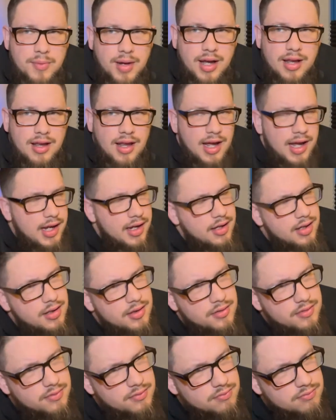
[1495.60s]
my like
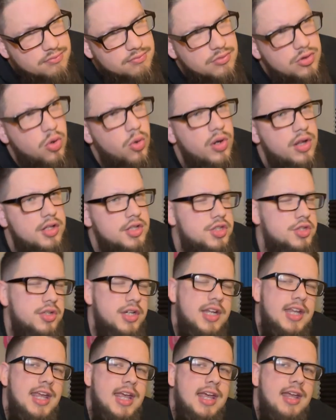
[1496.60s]

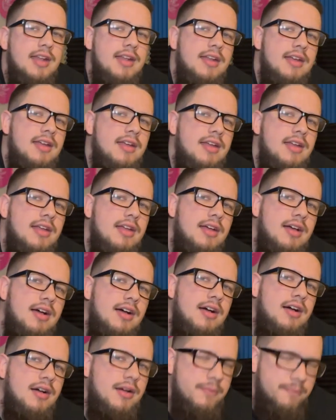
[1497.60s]
toiletry kit.
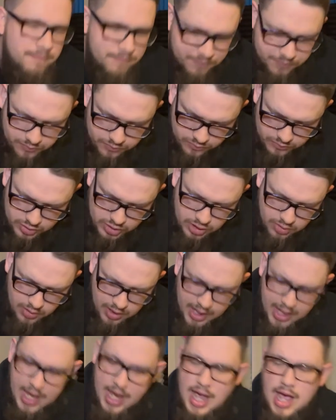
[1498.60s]
Um, so
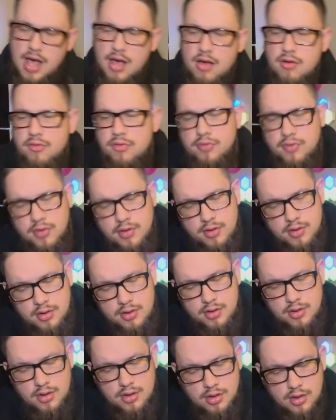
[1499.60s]
I have
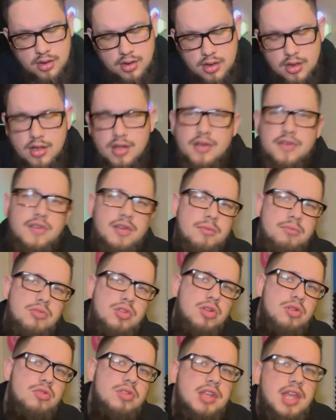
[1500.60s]
some
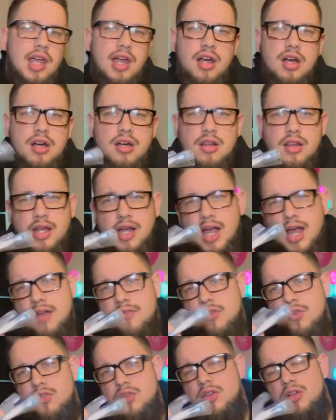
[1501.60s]
tooth care. Like I have
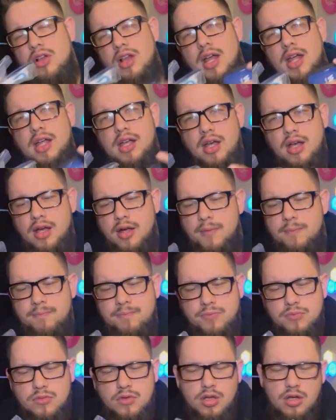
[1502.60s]
those little like uh,
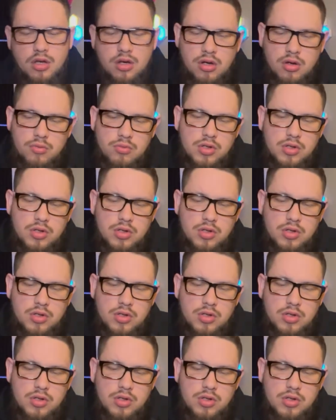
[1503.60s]
uh,